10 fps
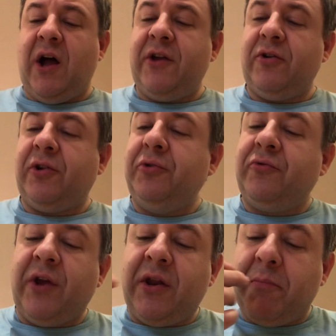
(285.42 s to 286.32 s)
a higher
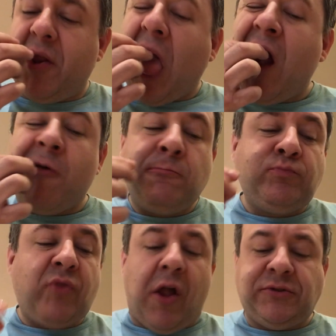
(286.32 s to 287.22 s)
gluten rating, but
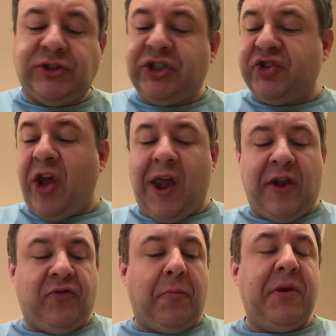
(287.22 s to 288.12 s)
I don't think it's the
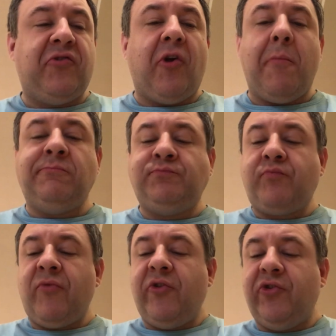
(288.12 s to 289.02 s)
highest for pizza.
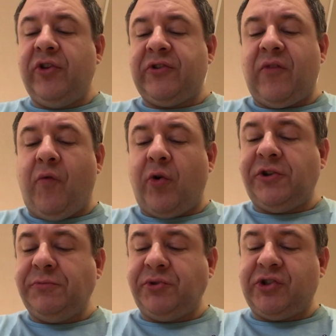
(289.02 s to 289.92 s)
Usually it's like
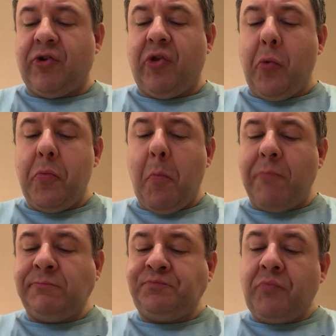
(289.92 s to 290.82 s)
14% gluten,
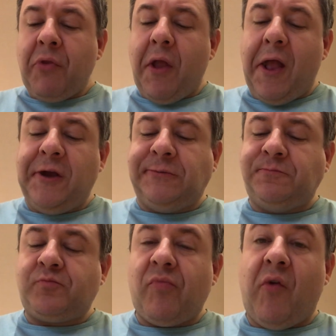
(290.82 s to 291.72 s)
and
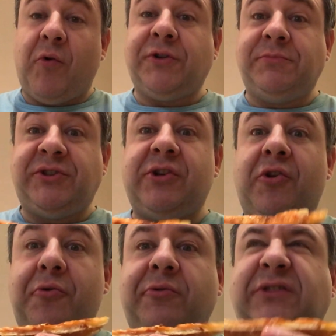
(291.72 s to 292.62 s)
14%
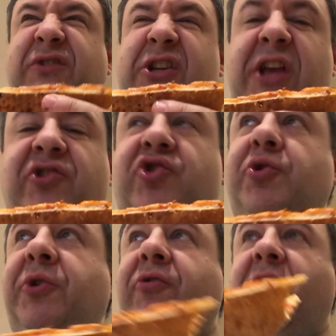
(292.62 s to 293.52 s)
gluten could be a nice
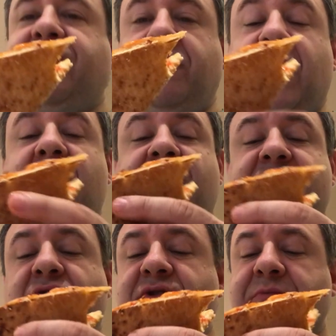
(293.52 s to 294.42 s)
chewy crust. It'll get
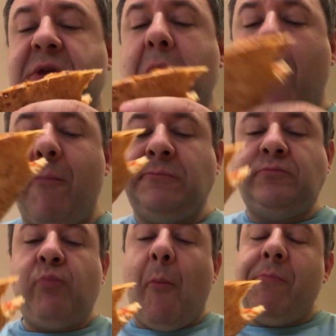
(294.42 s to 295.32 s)
nice and crispy,
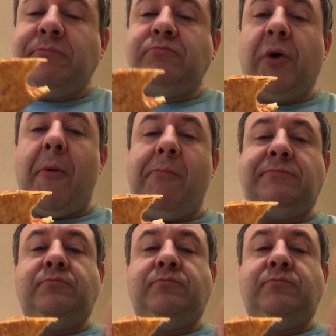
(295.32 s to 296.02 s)
but